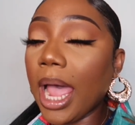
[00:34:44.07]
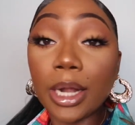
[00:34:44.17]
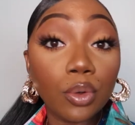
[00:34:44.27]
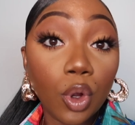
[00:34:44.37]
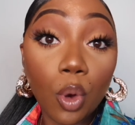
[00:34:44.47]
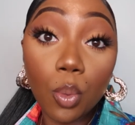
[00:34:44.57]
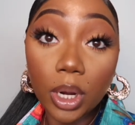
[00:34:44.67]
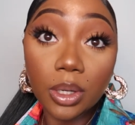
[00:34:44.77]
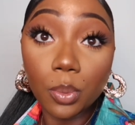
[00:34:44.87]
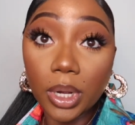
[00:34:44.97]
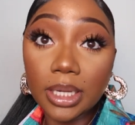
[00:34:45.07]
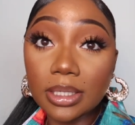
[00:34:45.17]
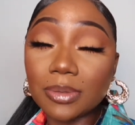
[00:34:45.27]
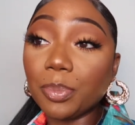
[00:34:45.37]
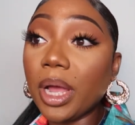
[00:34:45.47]
I don't know what it
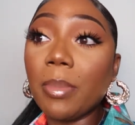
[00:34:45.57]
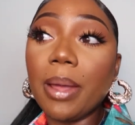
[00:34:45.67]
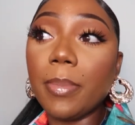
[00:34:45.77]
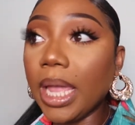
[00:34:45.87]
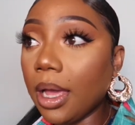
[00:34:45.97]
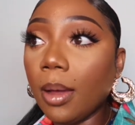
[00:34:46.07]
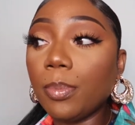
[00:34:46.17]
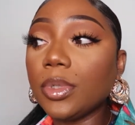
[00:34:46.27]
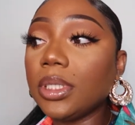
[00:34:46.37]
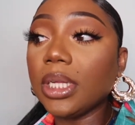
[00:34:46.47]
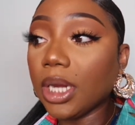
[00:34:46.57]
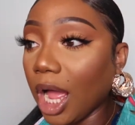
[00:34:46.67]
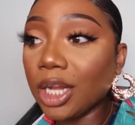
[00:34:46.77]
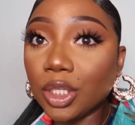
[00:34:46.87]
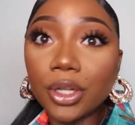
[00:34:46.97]
was, but my makeup did
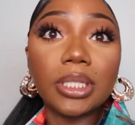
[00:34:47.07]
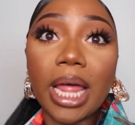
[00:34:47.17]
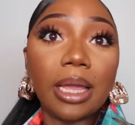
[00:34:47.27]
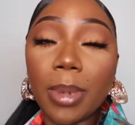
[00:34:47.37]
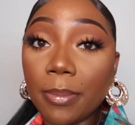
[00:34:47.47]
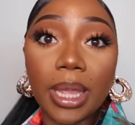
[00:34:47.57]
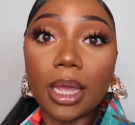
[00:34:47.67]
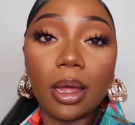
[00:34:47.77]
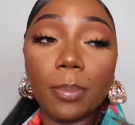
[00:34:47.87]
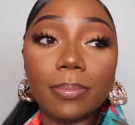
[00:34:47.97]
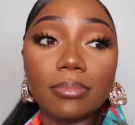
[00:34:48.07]
not look like my makeup